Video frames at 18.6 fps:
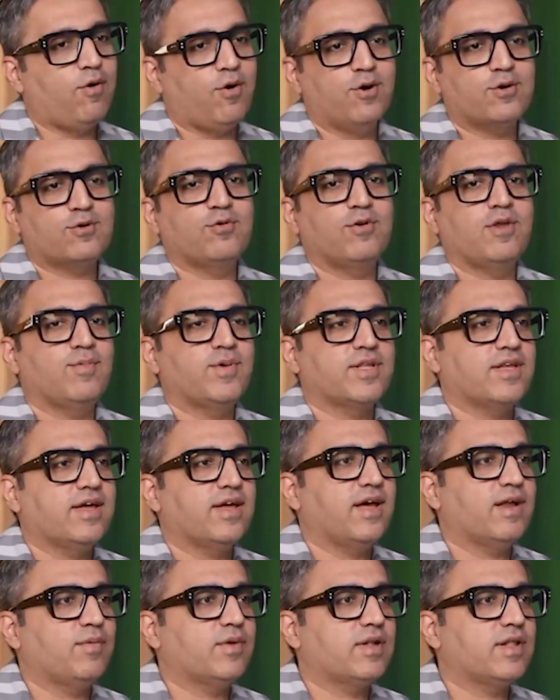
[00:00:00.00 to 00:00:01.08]
about it. And
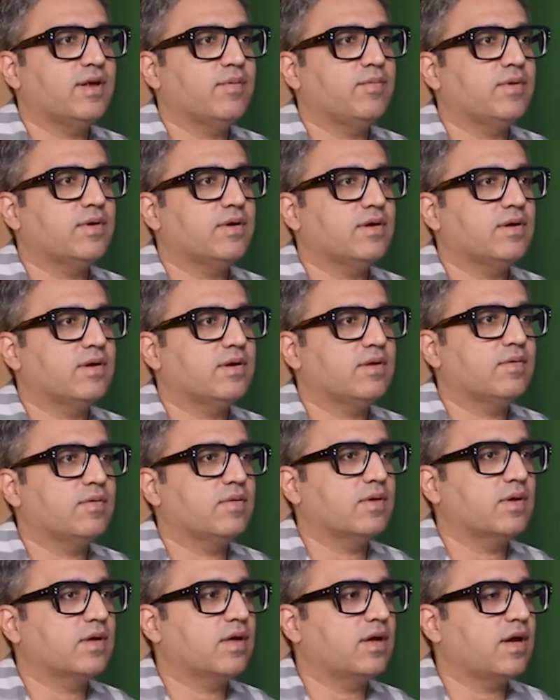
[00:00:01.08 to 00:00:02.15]
in all honesty,
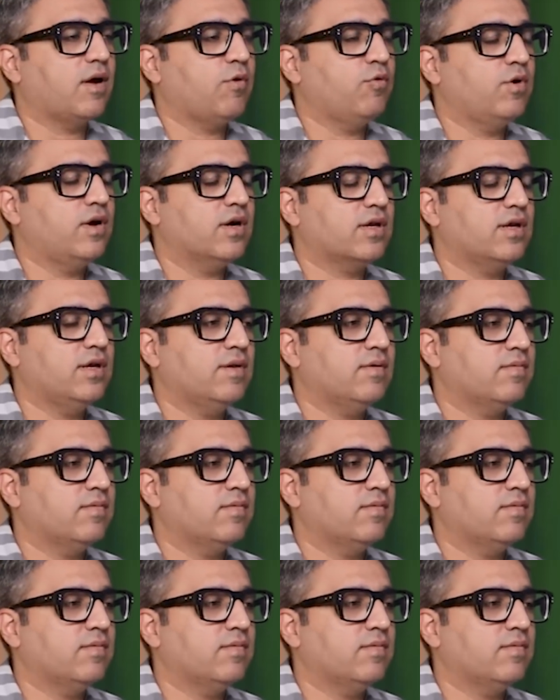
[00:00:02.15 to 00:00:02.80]
it is not about the